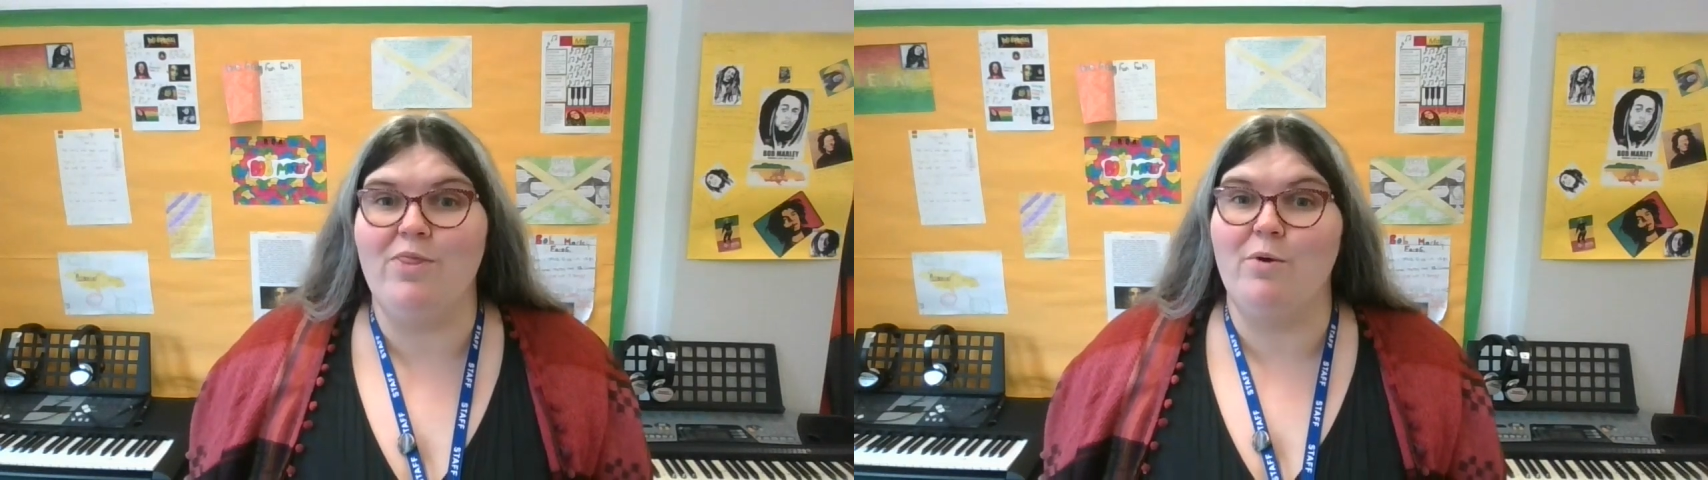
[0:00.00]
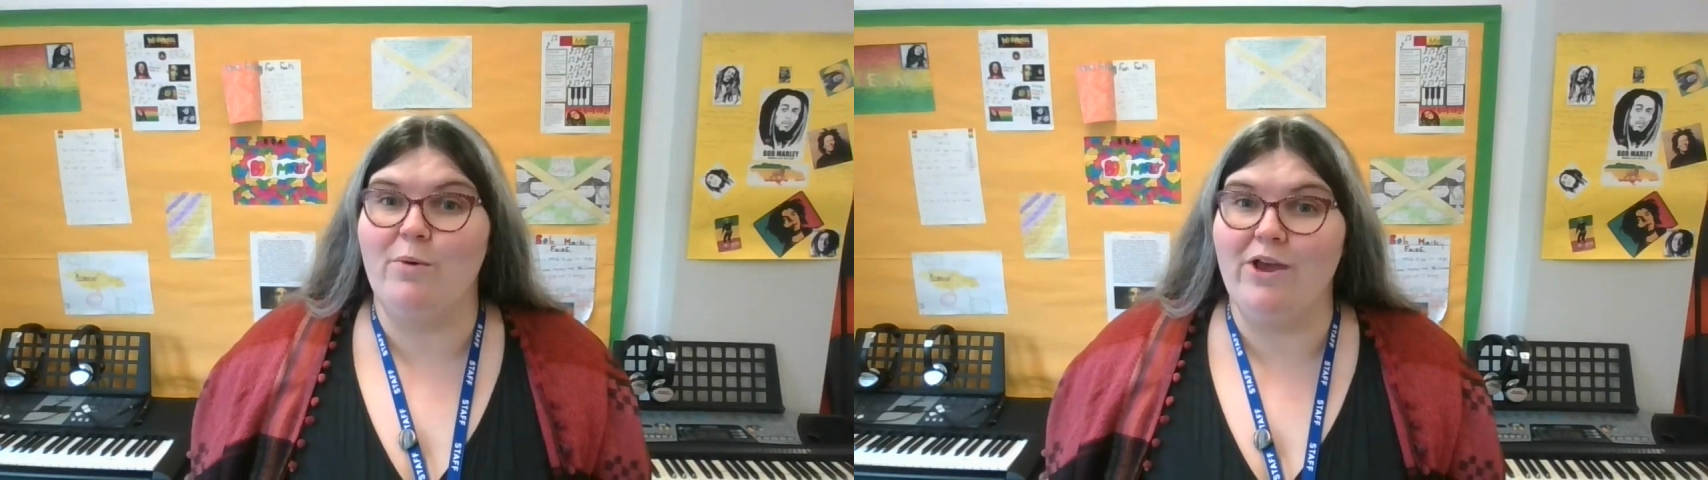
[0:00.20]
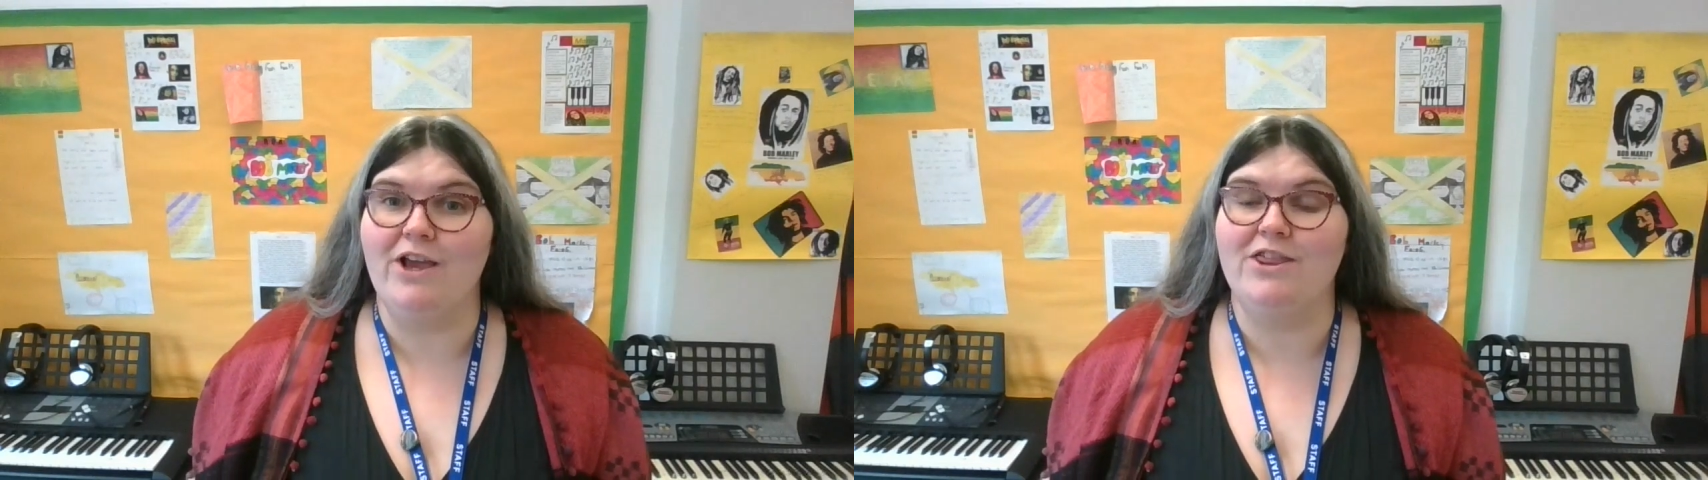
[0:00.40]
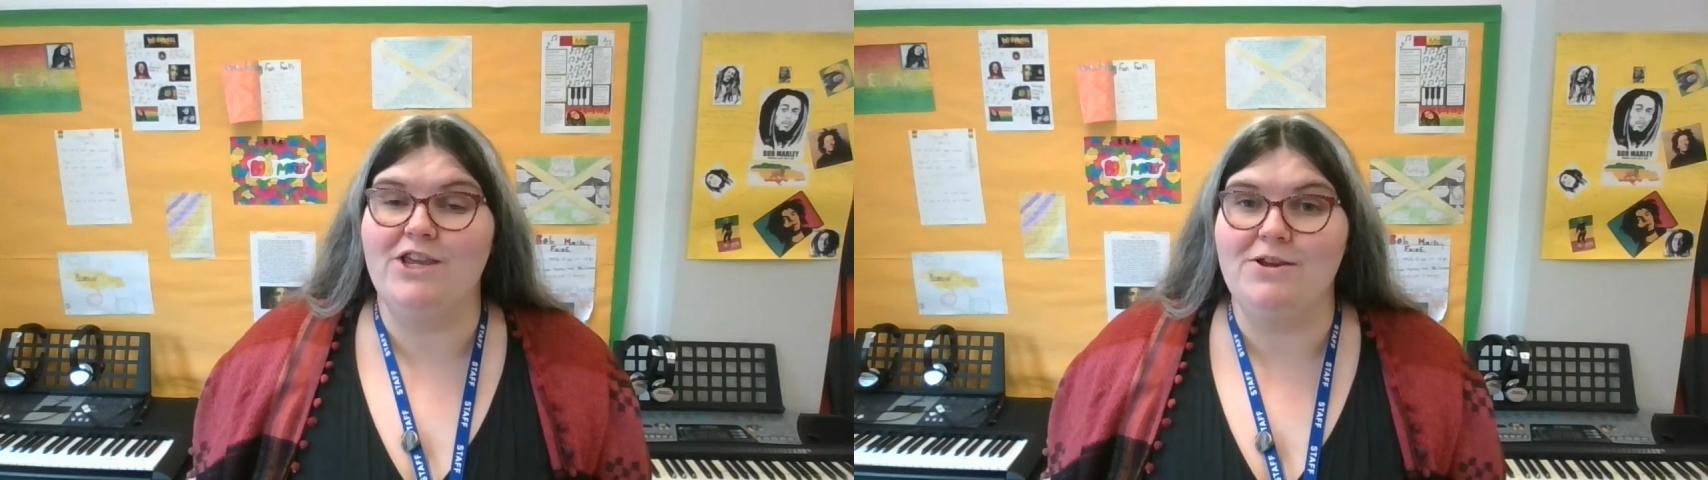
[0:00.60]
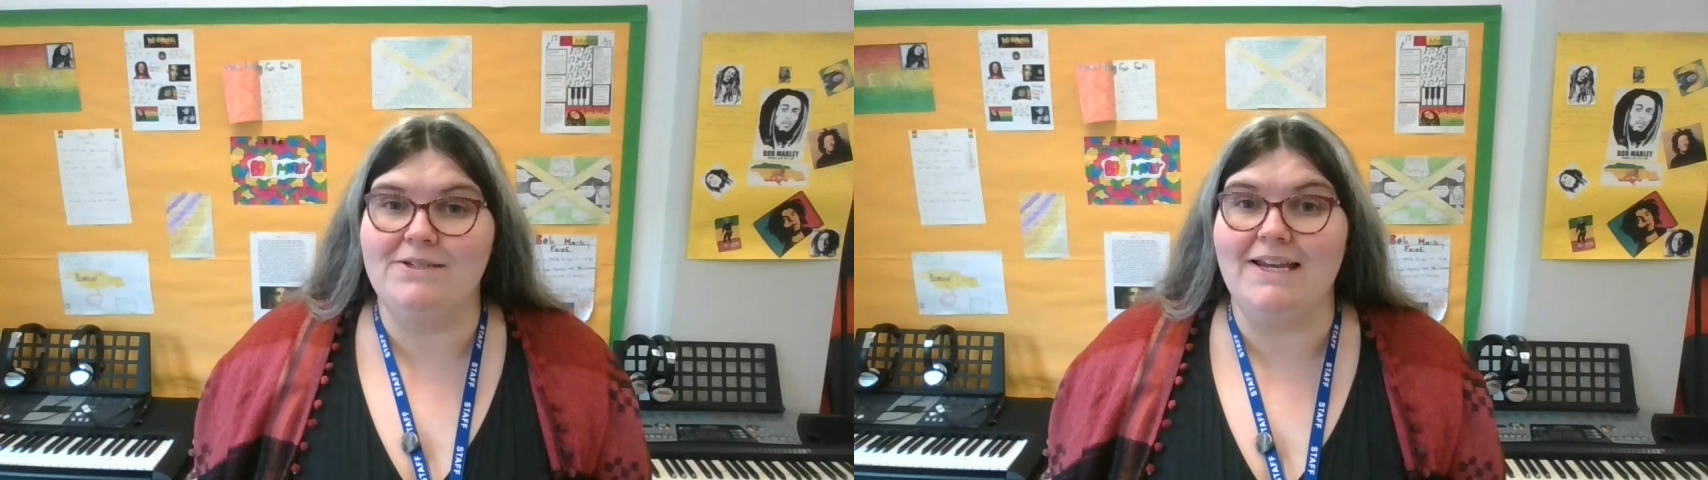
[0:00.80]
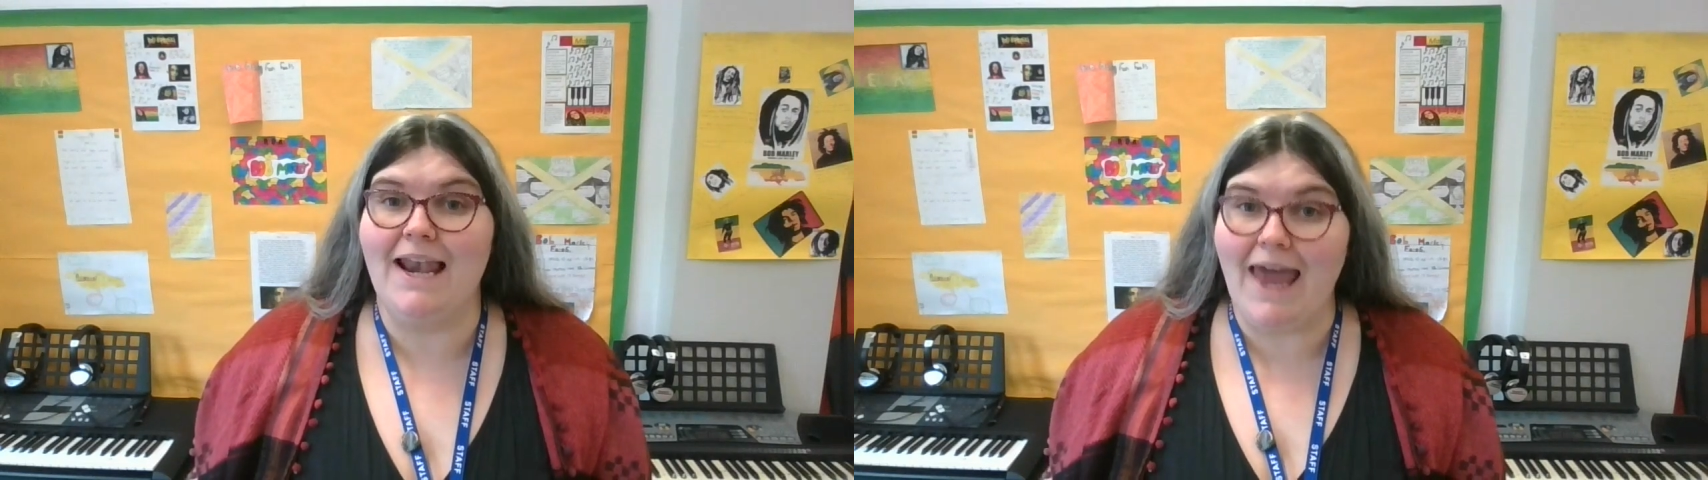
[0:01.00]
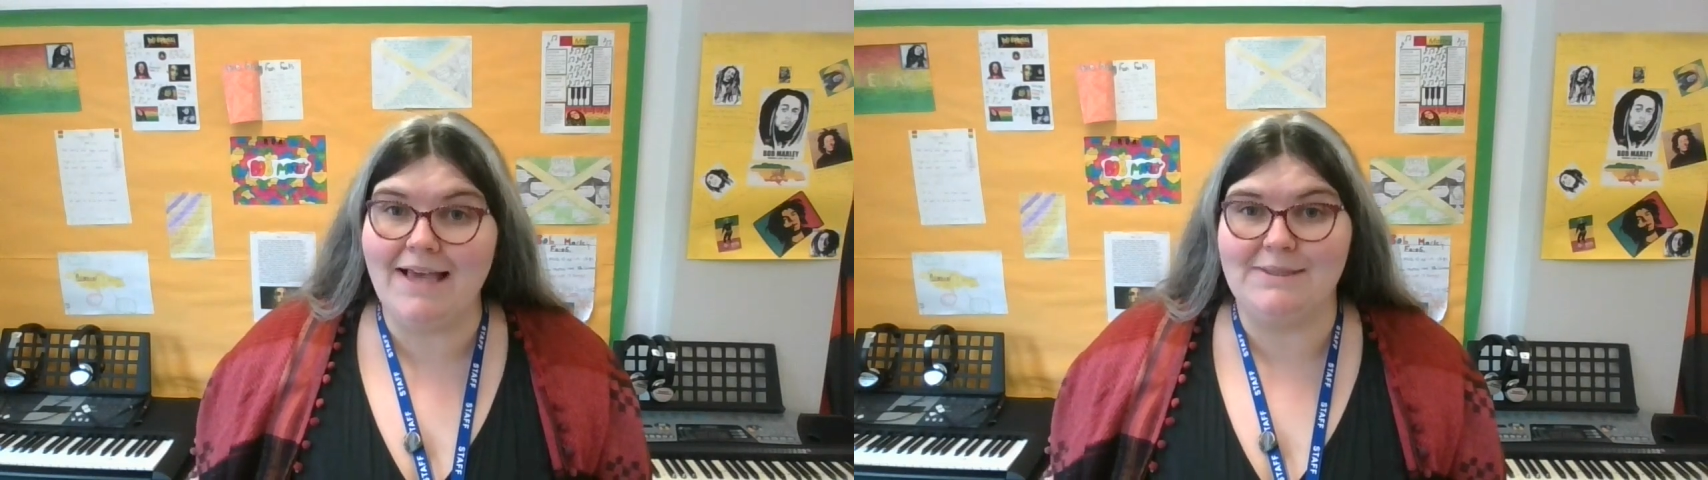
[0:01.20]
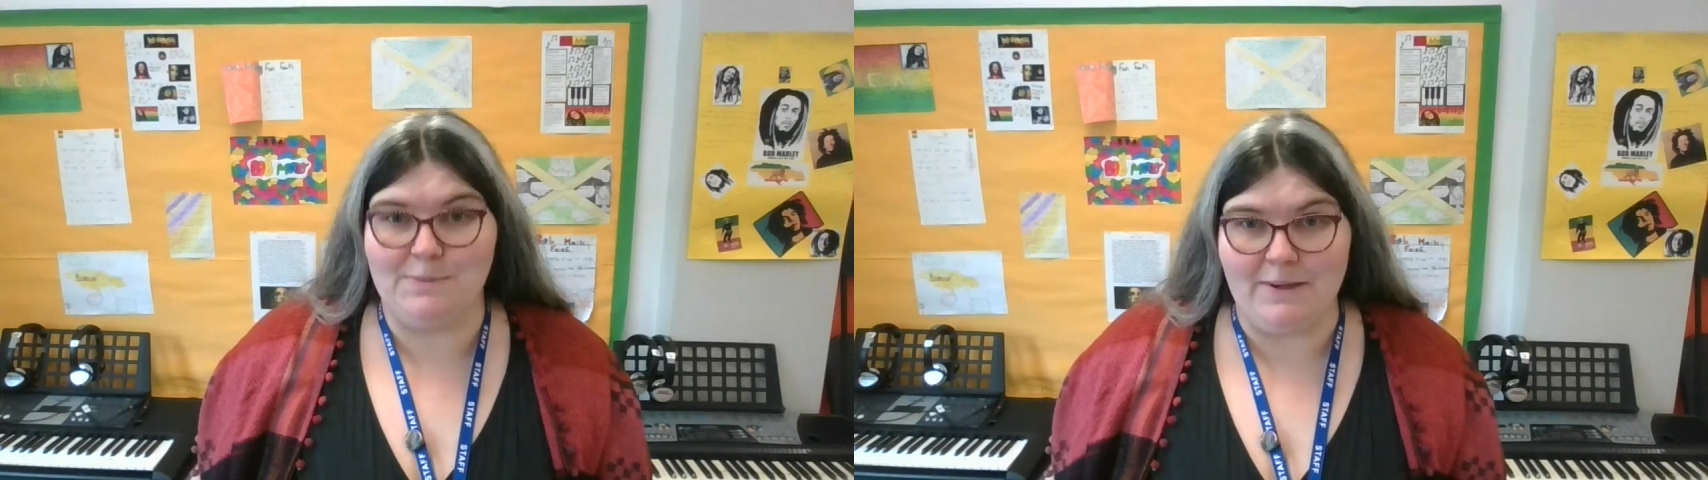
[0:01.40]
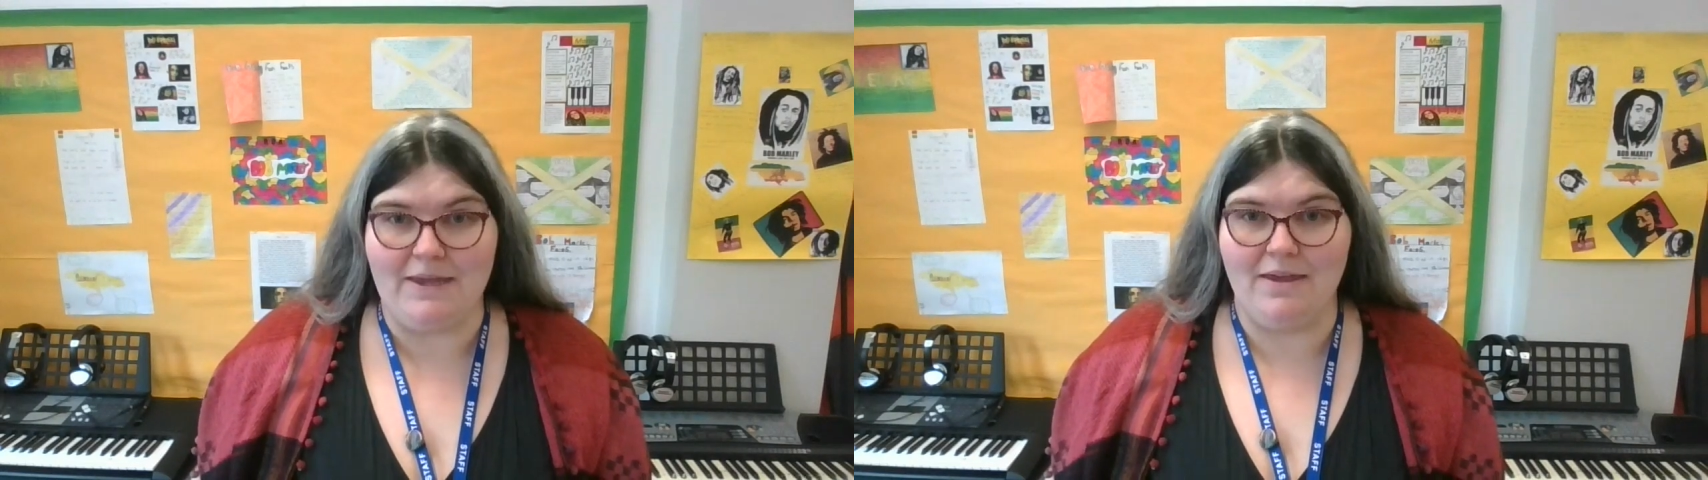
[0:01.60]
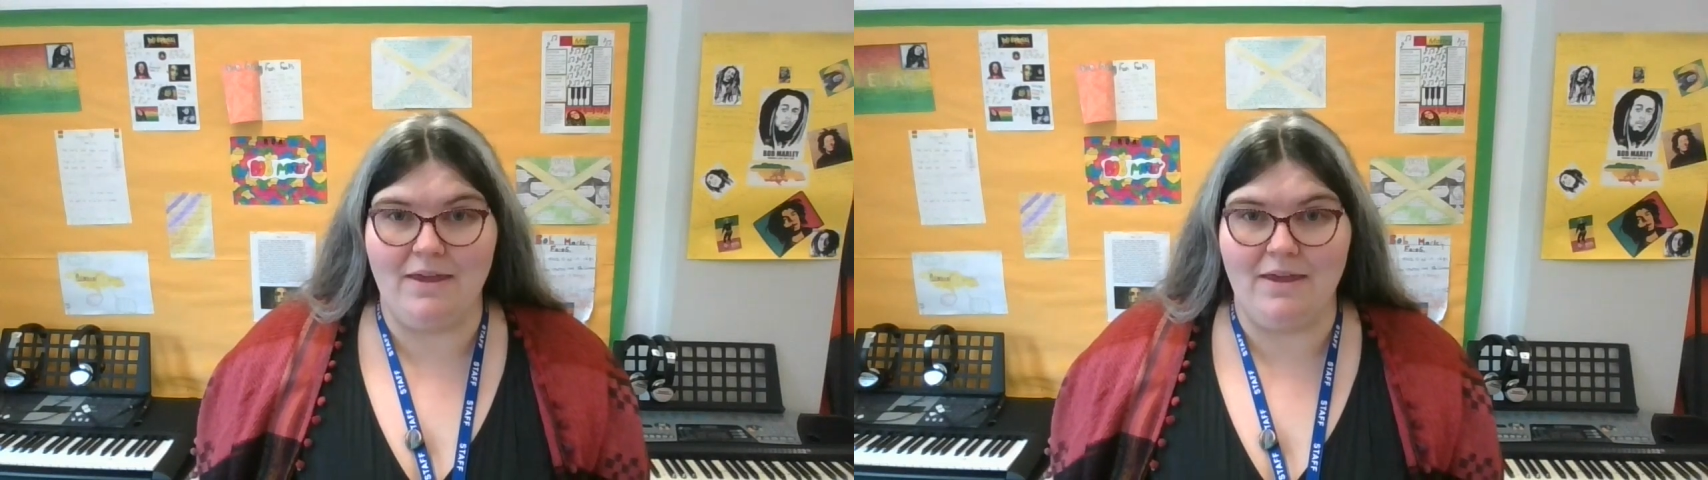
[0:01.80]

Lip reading: with the work that you did last week.